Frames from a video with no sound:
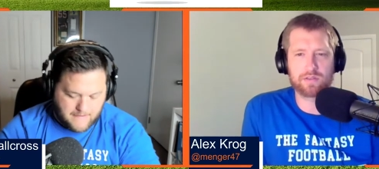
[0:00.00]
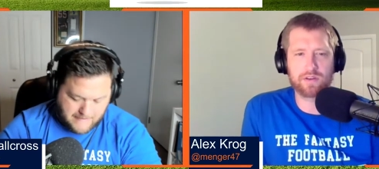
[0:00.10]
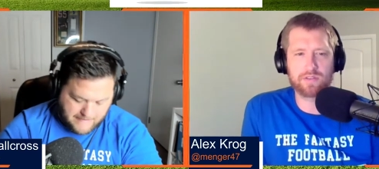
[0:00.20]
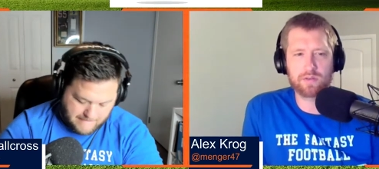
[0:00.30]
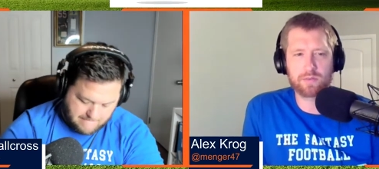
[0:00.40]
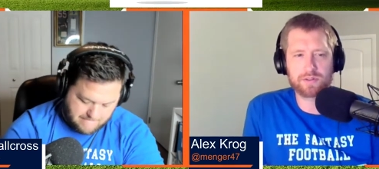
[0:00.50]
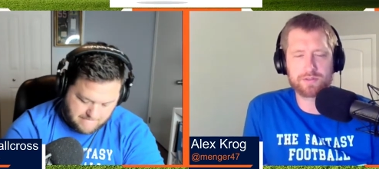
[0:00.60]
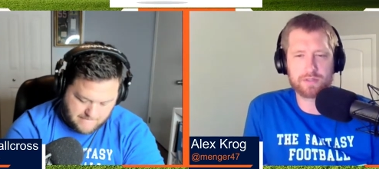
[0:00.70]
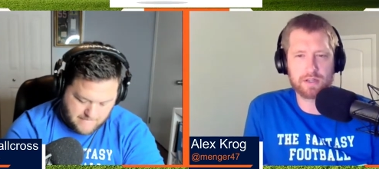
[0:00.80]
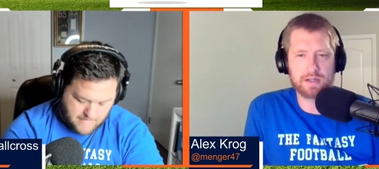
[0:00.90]

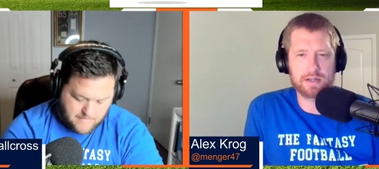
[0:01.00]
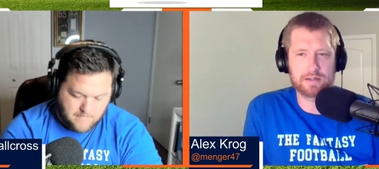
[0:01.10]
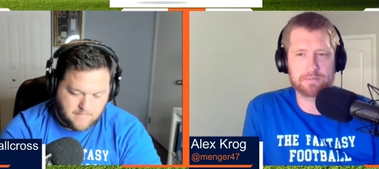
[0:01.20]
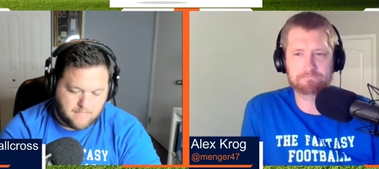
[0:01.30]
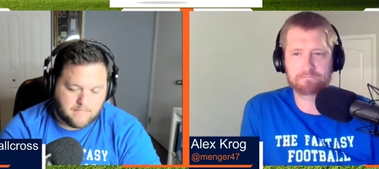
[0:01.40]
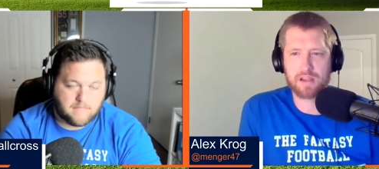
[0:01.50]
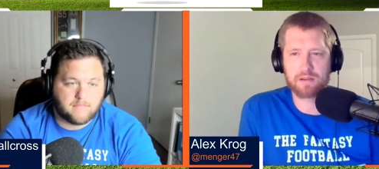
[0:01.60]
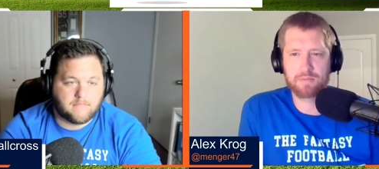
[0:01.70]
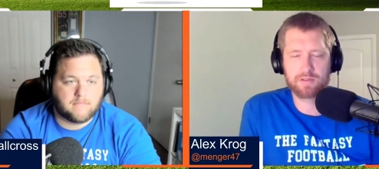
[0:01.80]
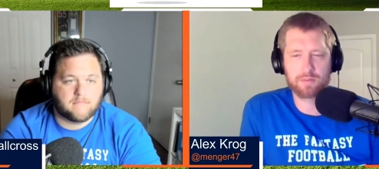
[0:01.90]
Speaker 1: reasonable. Um,
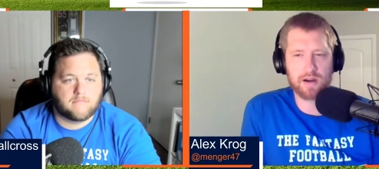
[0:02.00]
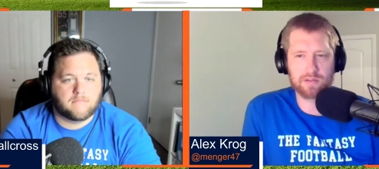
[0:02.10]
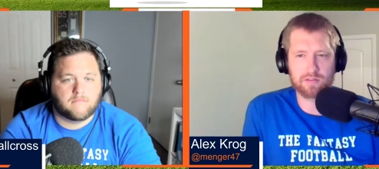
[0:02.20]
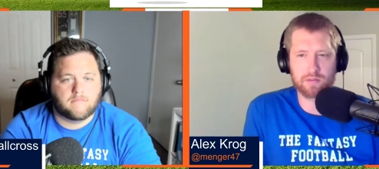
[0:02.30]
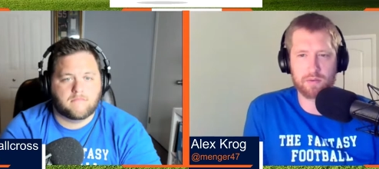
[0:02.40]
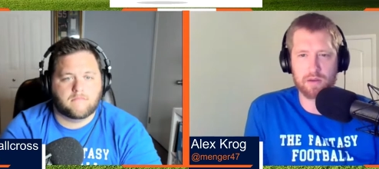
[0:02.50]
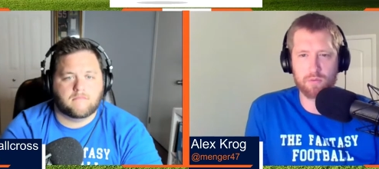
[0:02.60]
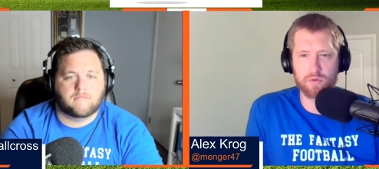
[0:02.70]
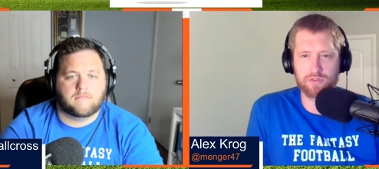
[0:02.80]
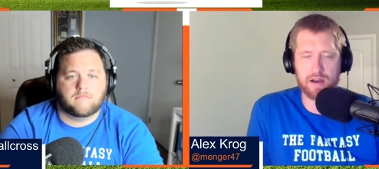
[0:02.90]
I'd be surprised if somebody
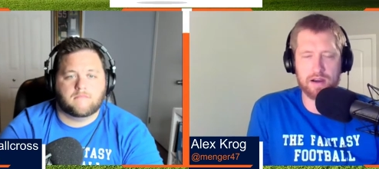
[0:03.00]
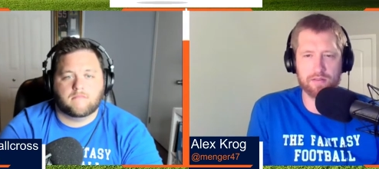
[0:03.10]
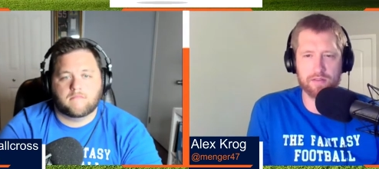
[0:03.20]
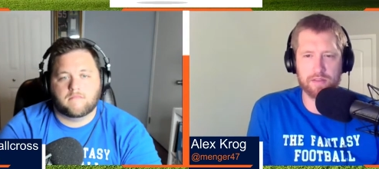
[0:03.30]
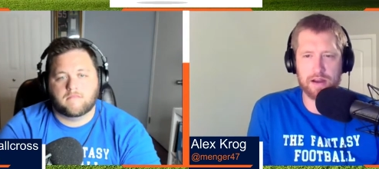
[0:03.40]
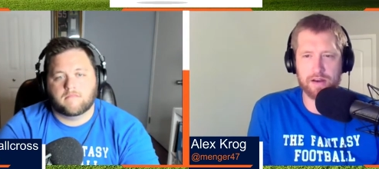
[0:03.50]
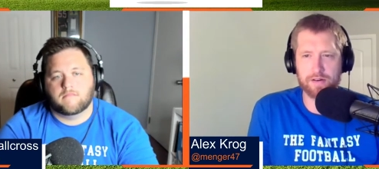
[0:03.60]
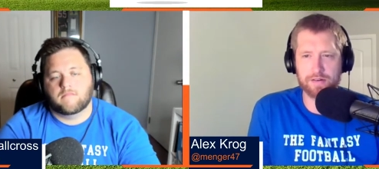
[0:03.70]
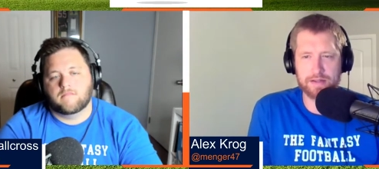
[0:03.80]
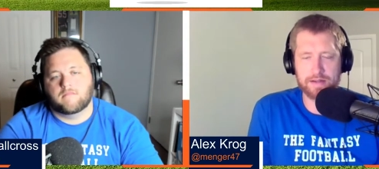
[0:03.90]
was higher than that in
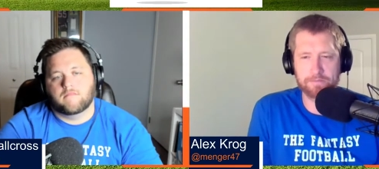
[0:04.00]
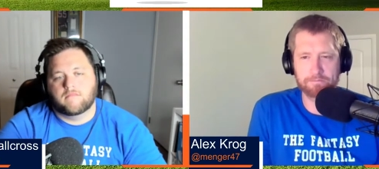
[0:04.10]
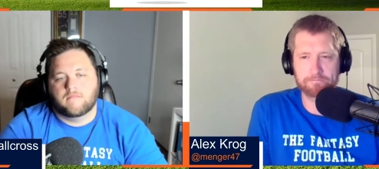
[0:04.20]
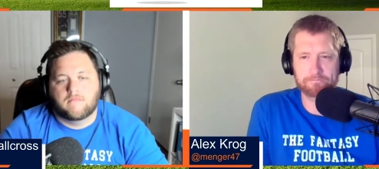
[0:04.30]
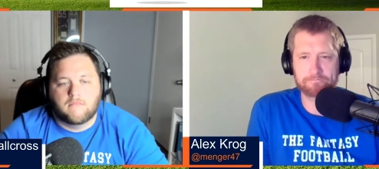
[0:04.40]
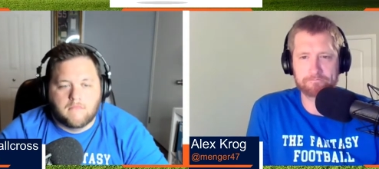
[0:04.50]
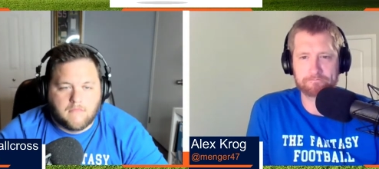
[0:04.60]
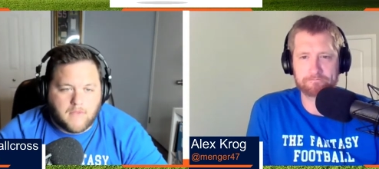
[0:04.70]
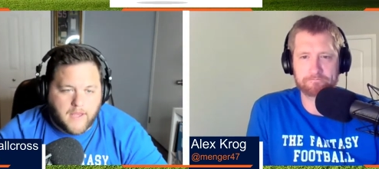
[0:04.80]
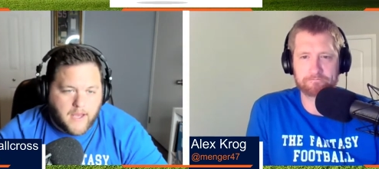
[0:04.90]
your league.
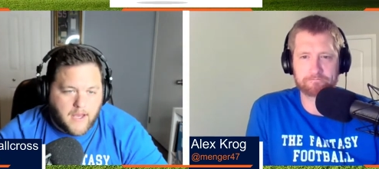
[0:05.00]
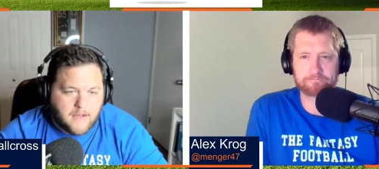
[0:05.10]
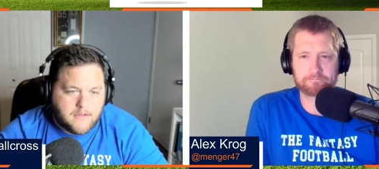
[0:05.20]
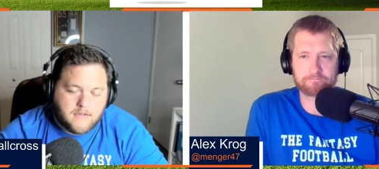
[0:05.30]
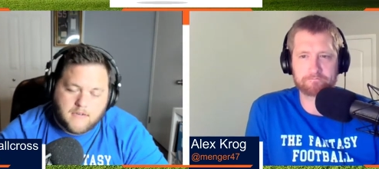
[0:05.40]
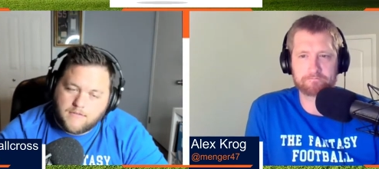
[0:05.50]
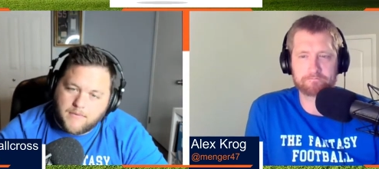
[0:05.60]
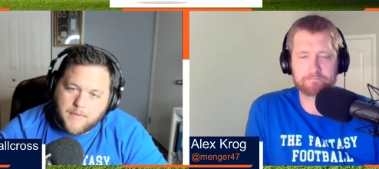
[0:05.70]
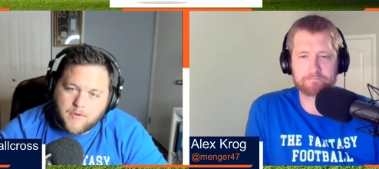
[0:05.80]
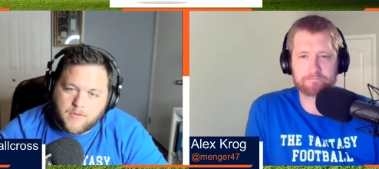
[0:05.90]
Yeah. And
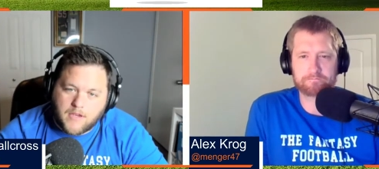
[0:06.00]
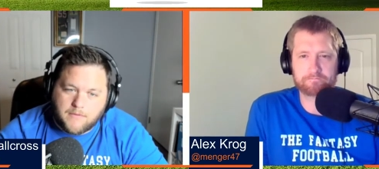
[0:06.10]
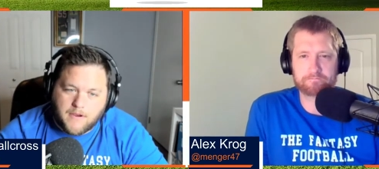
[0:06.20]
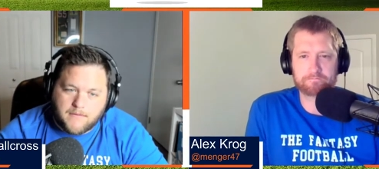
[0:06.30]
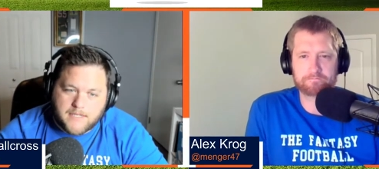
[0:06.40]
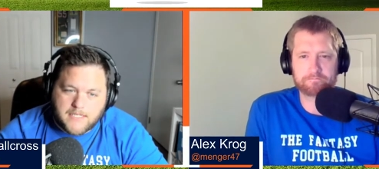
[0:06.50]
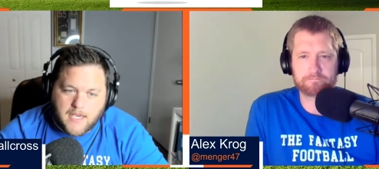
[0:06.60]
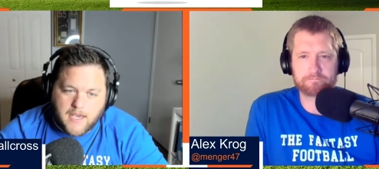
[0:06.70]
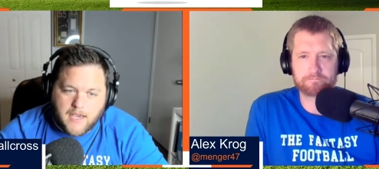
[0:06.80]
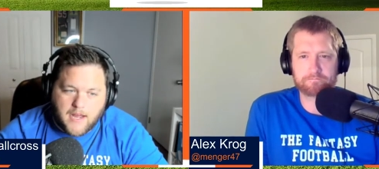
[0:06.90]
remember,
Speaker 2: like we always
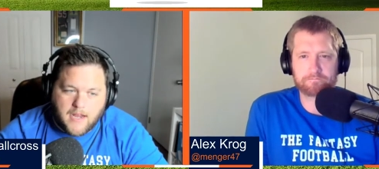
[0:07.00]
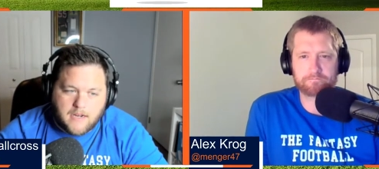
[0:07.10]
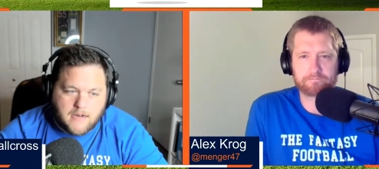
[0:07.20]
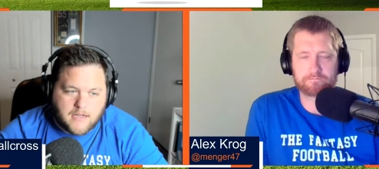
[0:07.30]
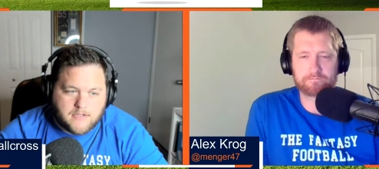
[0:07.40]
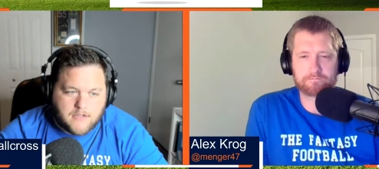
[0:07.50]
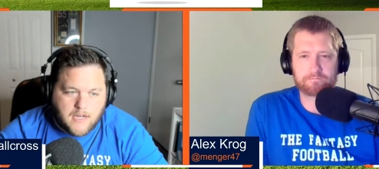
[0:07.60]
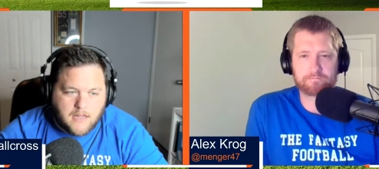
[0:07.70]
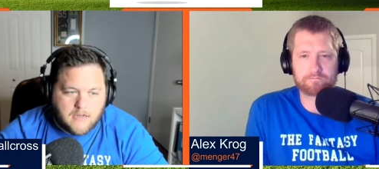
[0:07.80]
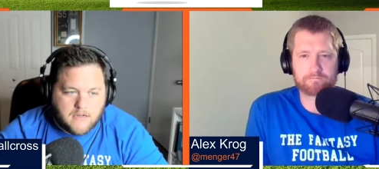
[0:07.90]
say, add an extra
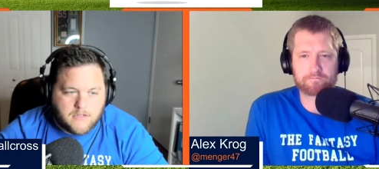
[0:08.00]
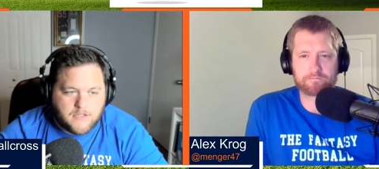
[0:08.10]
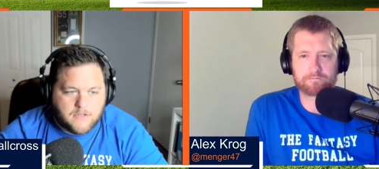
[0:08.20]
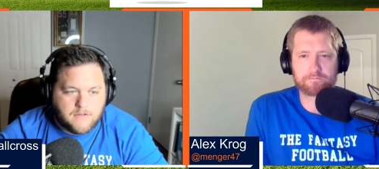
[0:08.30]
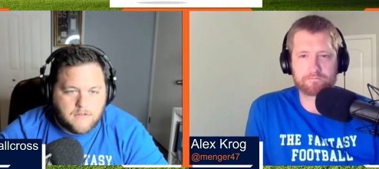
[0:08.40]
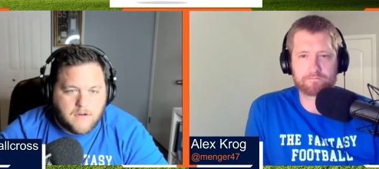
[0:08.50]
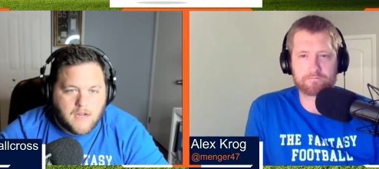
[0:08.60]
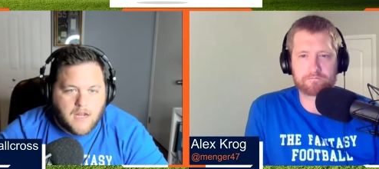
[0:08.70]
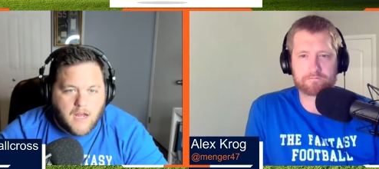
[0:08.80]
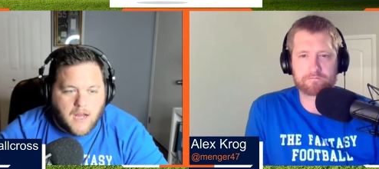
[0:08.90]
dollar or two
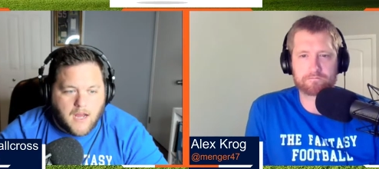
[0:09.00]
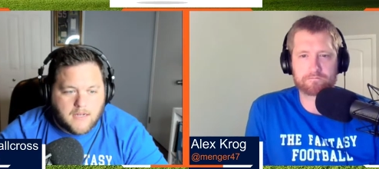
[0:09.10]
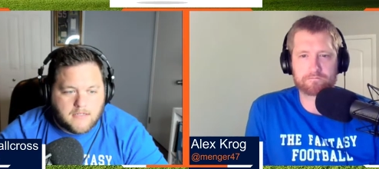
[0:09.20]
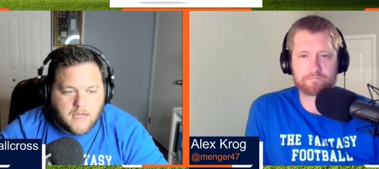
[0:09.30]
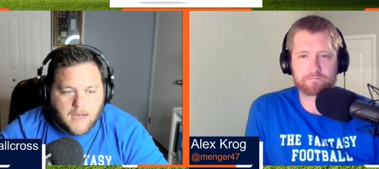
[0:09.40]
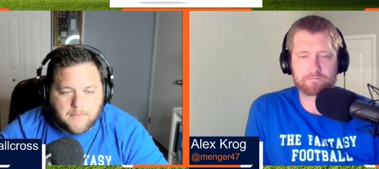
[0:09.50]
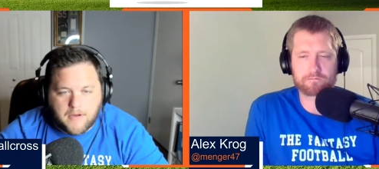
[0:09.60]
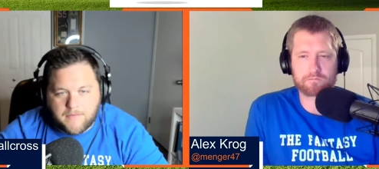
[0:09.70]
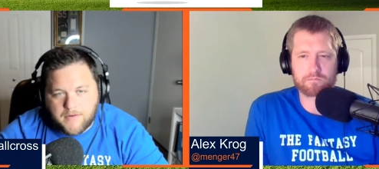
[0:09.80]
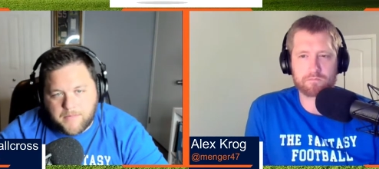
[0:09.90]
on top
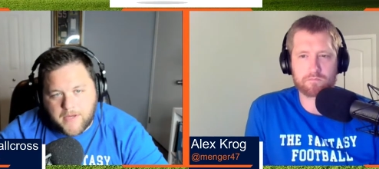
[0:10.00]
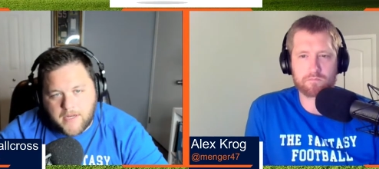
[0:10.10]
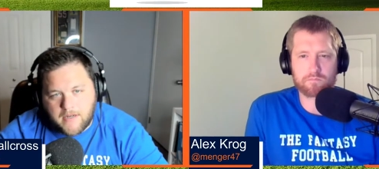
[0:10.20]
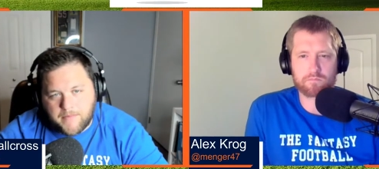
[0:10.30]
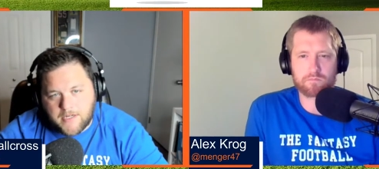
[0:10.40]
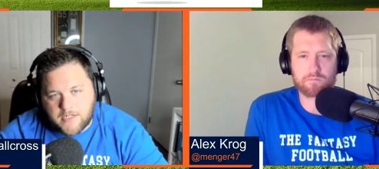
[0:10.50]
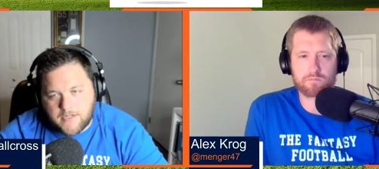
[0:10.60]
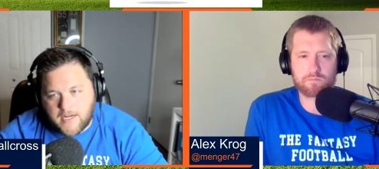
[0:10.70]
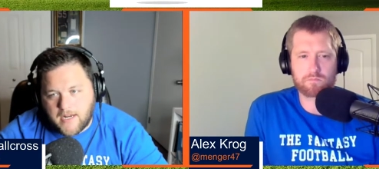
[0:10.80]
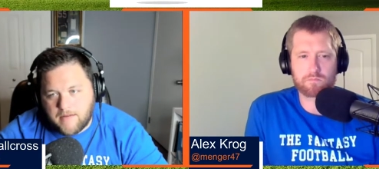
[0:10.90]
of your bid to make sure
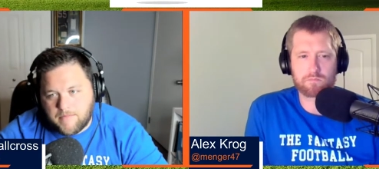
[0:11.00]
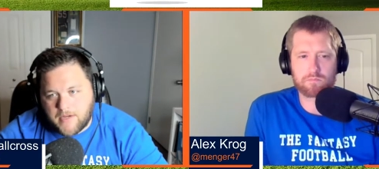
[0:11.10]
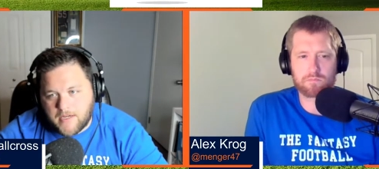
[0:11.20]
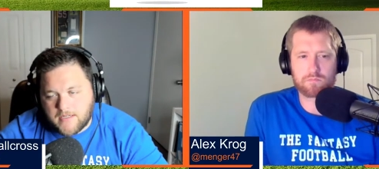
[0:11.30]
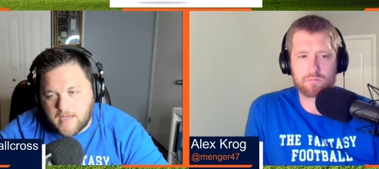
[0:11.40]
you get them because